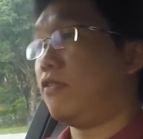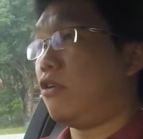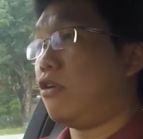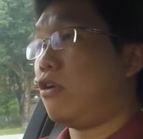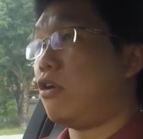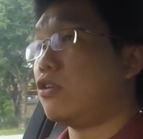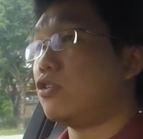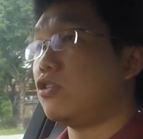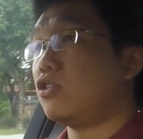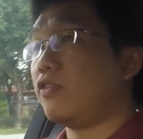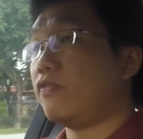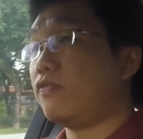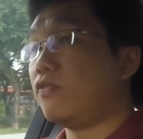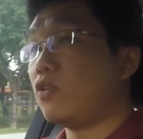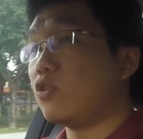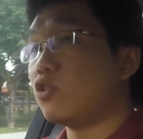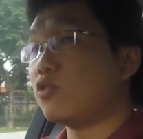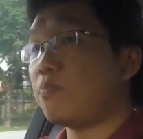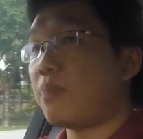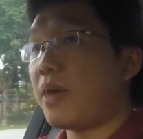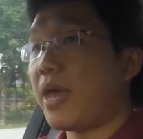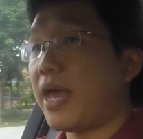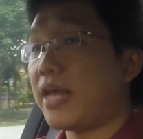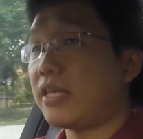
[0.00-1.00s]
Cost of
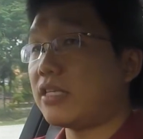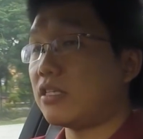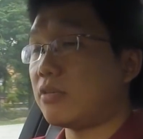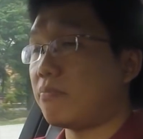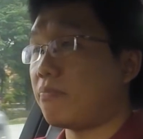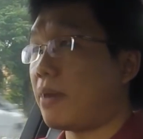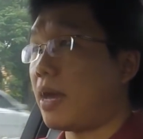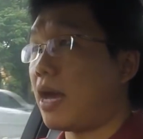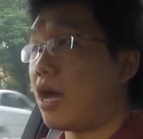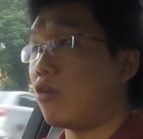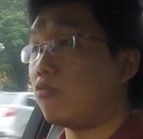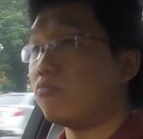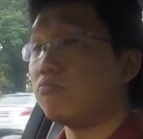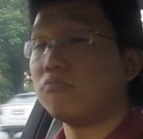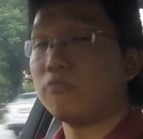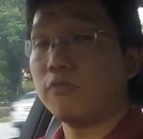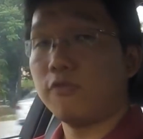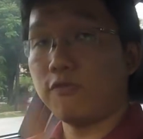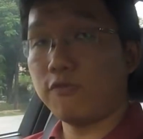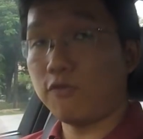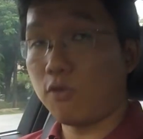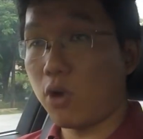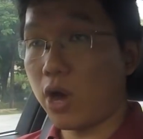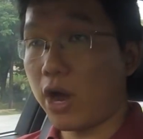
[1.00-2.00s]
those pads about
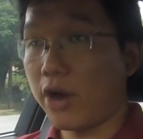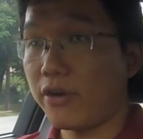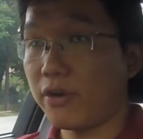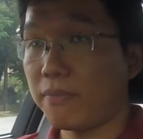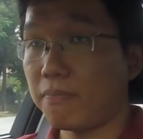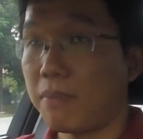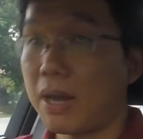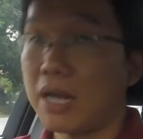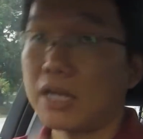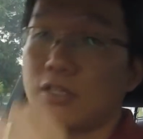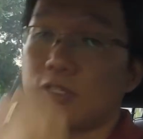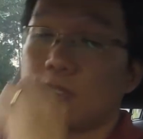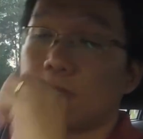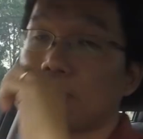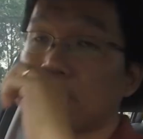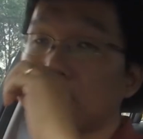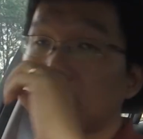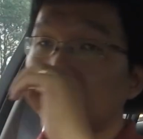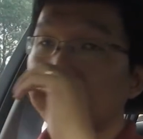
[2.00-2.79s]
400 bucks.